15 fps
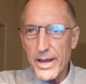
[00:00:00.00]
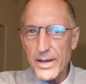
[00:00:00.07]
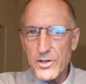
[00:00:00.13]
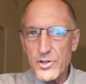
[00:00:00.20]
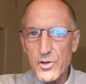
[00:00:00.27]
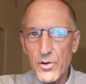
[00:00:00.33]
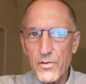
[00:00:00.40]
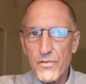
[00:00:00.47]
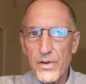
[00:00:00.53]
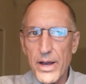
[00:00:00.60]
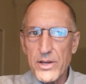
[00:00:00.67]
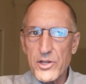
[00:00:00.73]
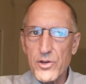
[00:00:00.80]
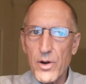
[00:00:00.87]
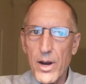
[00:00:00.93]
extra
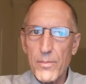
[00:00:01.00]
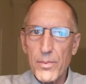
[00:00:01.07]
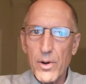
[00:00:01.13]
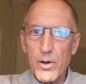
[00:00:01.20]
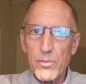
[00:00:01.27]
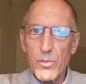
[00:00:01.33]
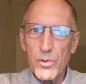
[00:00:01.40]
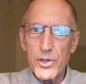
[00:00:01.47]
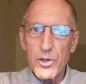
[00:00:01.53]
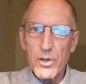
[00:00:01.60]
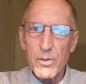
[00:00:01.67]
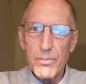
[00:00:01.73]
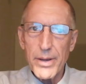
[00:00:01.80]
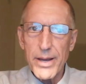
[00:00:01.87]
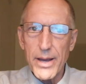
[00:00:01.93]
fast-track program where you
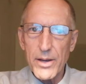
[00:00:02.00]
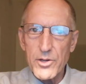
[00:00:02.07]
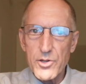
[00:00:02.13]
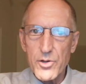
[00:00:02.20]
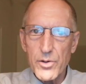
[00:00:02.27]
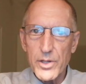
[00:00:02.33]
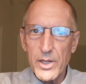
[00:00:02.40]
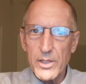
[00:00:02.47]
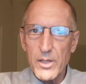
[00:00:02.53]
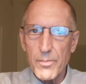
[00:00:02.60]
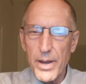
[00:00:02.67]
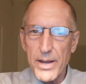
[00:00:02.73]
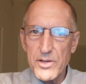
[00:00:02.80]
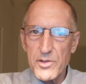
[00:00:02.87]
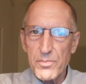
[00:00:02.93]
can pay extra to get the
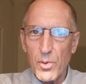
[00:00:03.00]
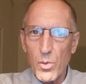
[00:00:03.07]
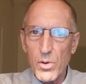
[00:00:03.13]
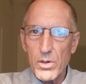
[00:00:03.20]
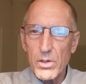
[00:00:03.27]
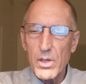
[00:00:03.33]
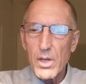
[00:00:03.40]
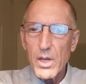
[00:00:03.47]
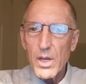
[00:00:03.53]
passport.